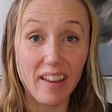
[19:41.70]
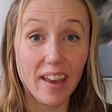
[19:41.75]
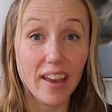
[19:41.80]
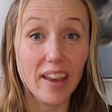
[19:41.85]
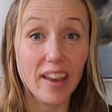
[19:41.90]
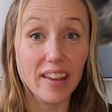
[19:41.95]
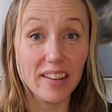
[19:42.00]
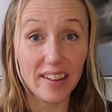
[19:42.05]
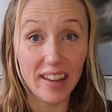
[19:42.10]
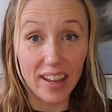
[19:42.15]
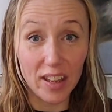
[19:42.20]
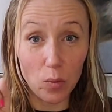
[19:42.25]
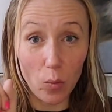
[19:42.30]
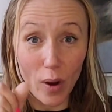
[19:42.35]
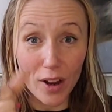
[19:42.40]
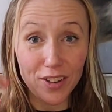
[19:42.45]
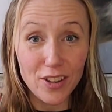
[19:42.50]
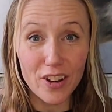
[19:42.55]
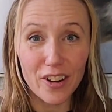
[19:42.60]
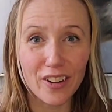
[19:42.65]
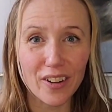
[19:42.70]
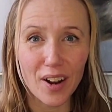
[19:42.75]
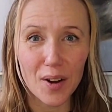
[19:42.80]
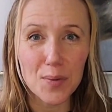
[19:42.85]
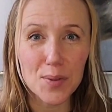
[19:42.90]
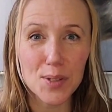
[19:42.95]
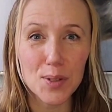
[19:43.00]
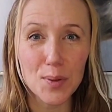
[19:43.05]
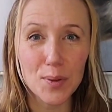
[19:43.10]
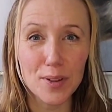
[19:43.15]
And in 1 year, I
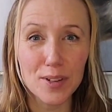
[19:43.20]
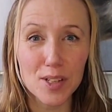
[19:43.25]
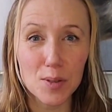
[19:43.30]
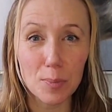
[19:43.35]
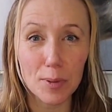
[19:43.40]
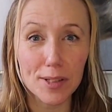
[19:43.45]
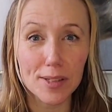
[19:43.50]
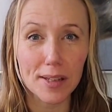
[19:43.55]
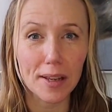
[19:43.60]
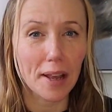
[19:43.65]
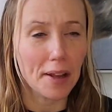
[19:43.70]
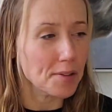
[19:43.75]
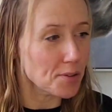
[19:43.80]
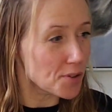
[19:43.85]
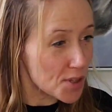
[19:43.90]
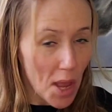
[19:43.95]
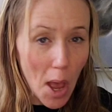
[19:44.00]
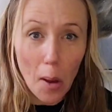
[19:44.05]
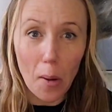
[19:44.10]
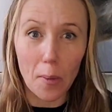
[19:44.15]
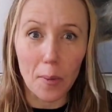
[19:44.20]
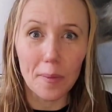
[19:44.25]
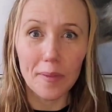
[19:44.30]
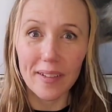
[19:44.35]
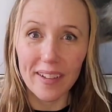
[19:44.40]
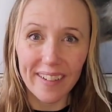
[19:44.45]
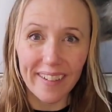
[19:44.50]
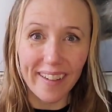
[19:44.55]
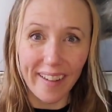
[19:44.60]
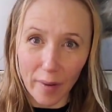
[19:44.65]
was doing splits again. So
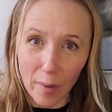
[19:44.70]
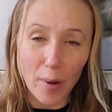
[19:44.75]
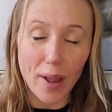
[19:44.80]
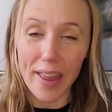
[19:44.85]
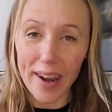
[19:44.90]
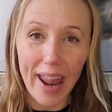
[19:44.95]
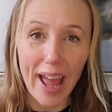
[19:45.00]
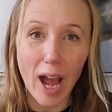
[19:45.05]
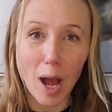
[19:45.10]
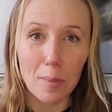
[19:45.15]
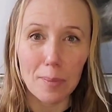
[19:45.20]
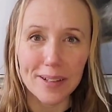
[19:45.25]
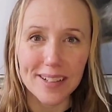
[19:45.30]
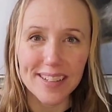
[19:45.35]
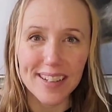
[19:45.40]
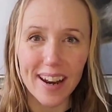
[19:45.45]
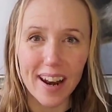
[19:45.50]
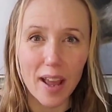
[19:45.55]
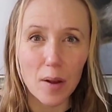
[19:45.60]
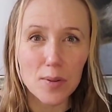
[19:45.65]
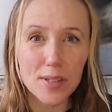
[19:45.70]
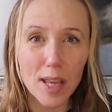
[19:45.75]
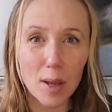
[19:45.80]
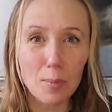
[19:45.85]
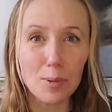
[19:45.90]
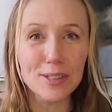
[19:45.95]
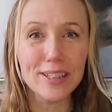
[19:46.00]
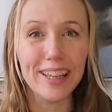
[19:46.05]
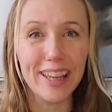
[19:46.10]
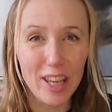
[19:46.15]
It happened, and I was
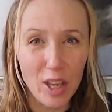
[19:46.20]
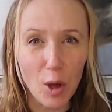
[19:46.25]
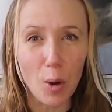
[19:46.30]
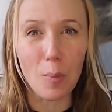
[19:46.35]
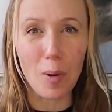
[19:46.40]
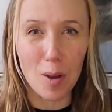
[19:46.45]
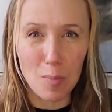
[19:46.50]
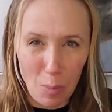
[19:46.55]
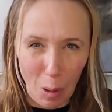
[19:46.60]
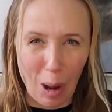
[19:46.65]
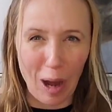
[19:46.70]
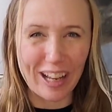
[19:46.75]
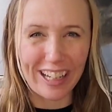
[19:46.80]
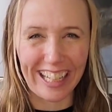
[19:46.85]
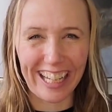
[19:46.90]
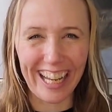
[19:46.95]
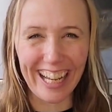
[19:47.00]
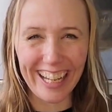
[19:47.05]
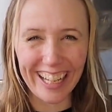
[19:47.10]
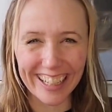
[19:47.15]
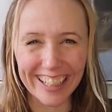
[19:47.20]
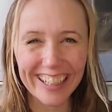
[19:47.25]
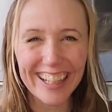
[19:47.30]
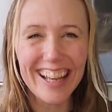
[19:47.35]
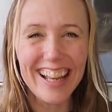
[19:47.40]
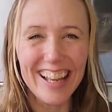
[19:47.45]
able to heal my body.